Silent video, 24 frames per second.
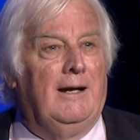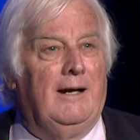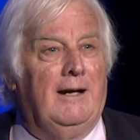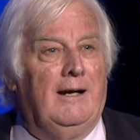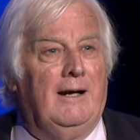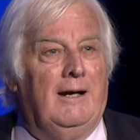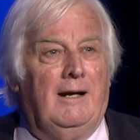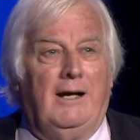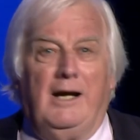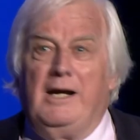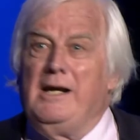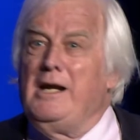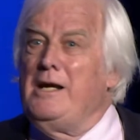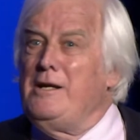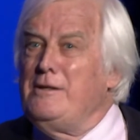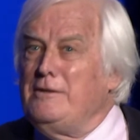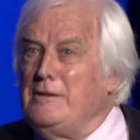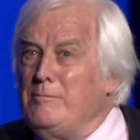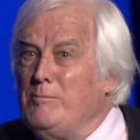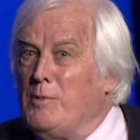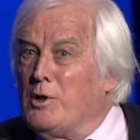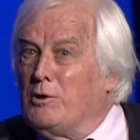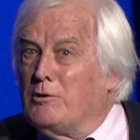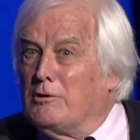It is
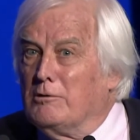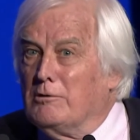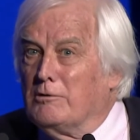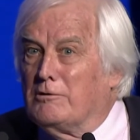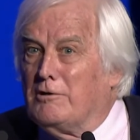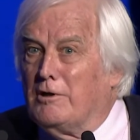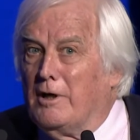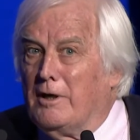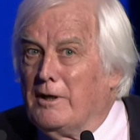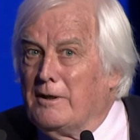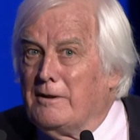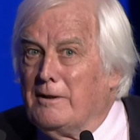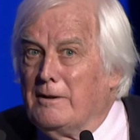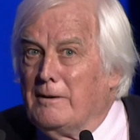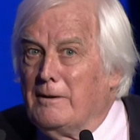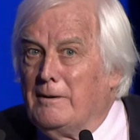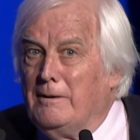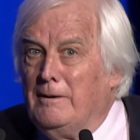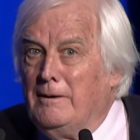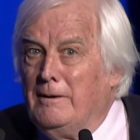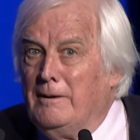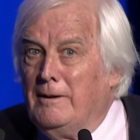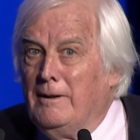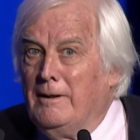a moral
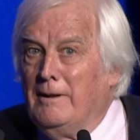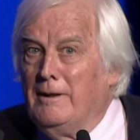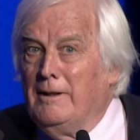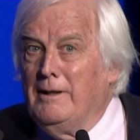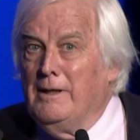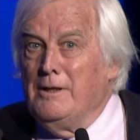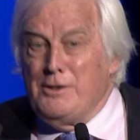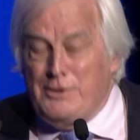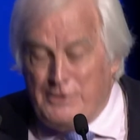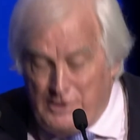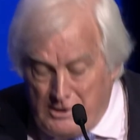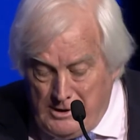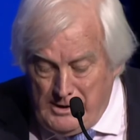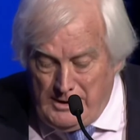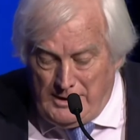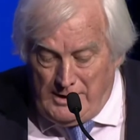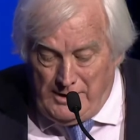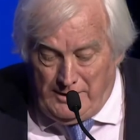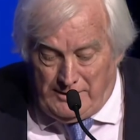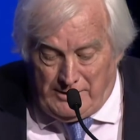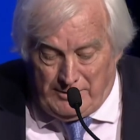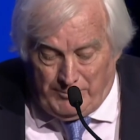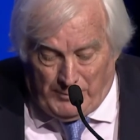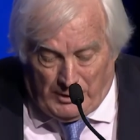crisis. Certainly
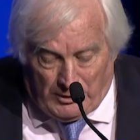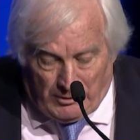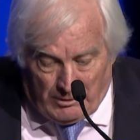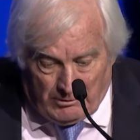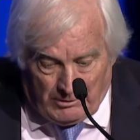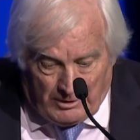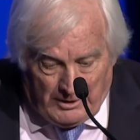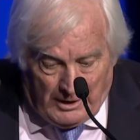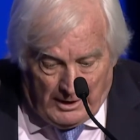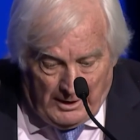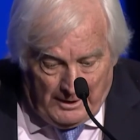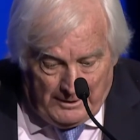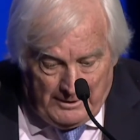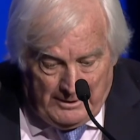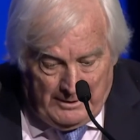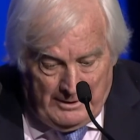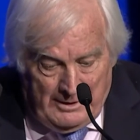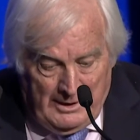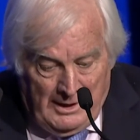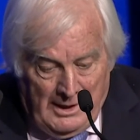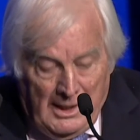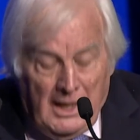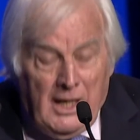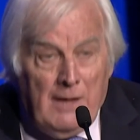it's a moral
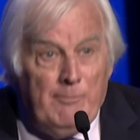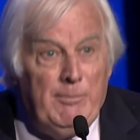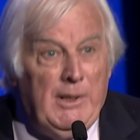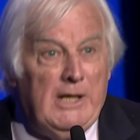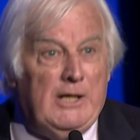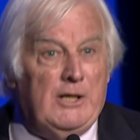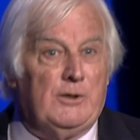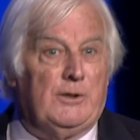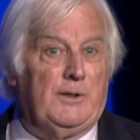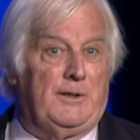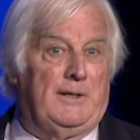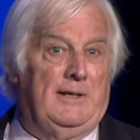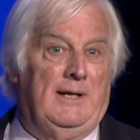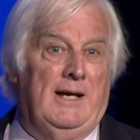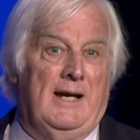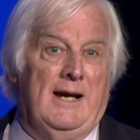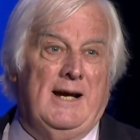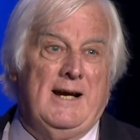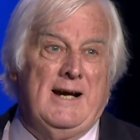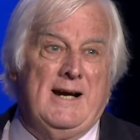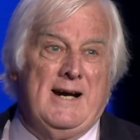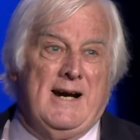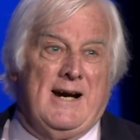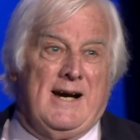crisis, because
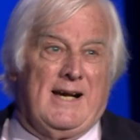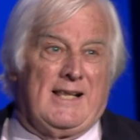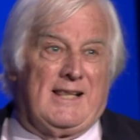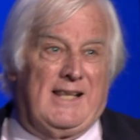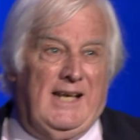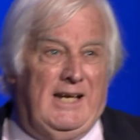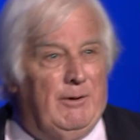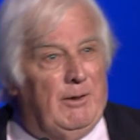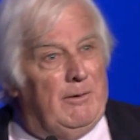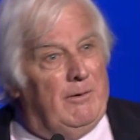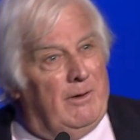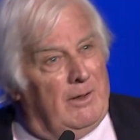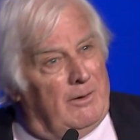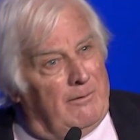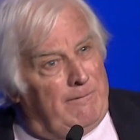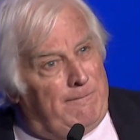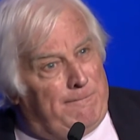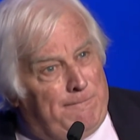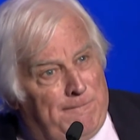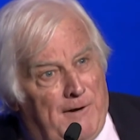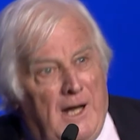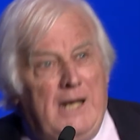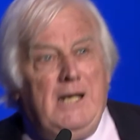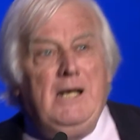the
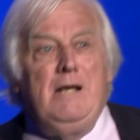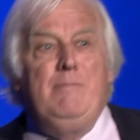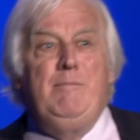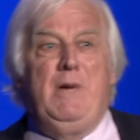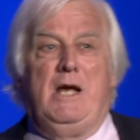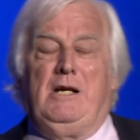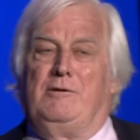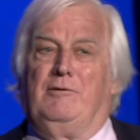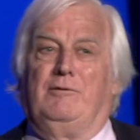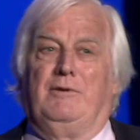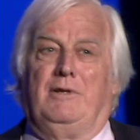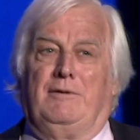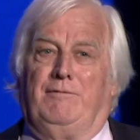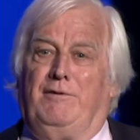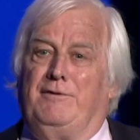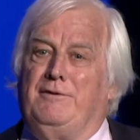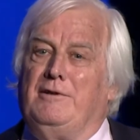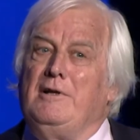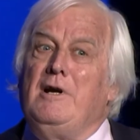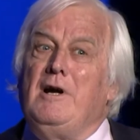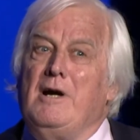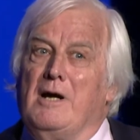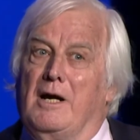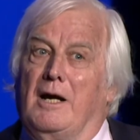fundamentals of
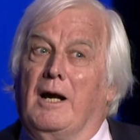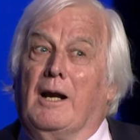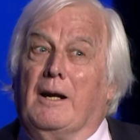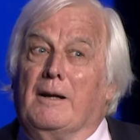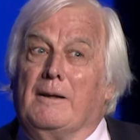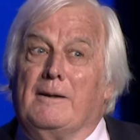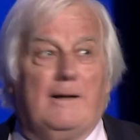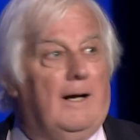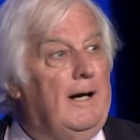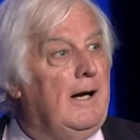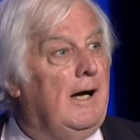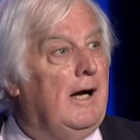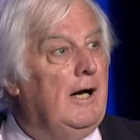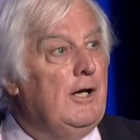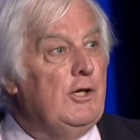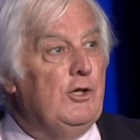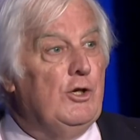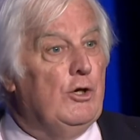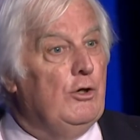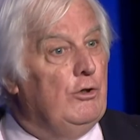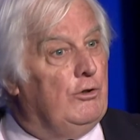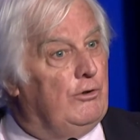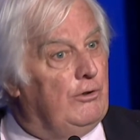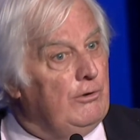science are
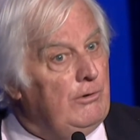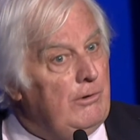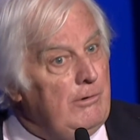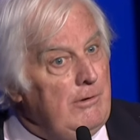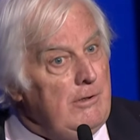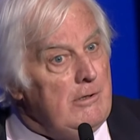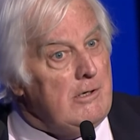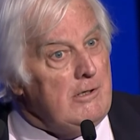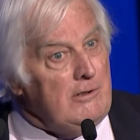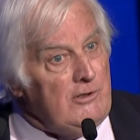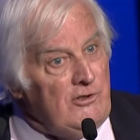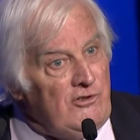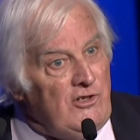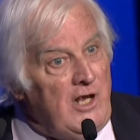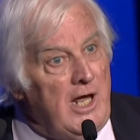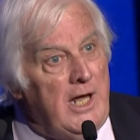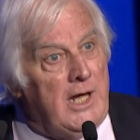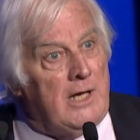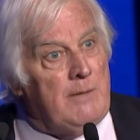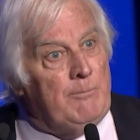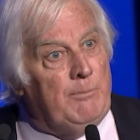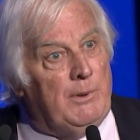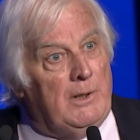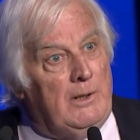you do not
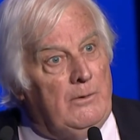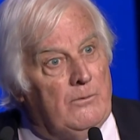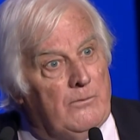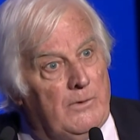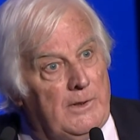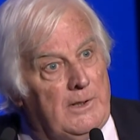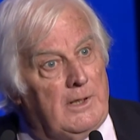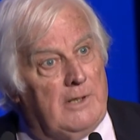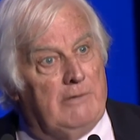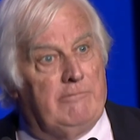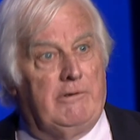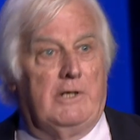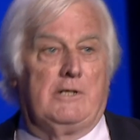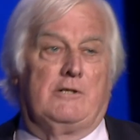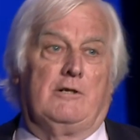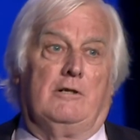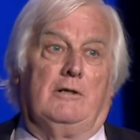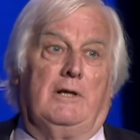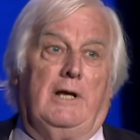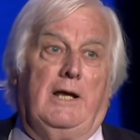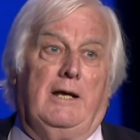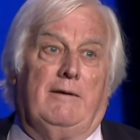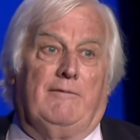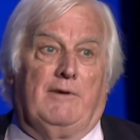tamper with the
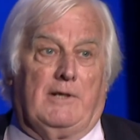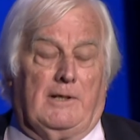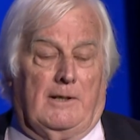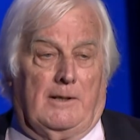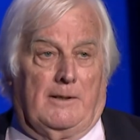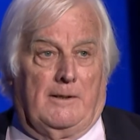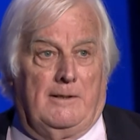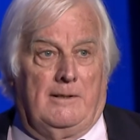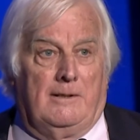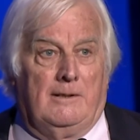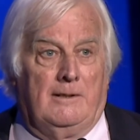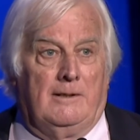original evidence.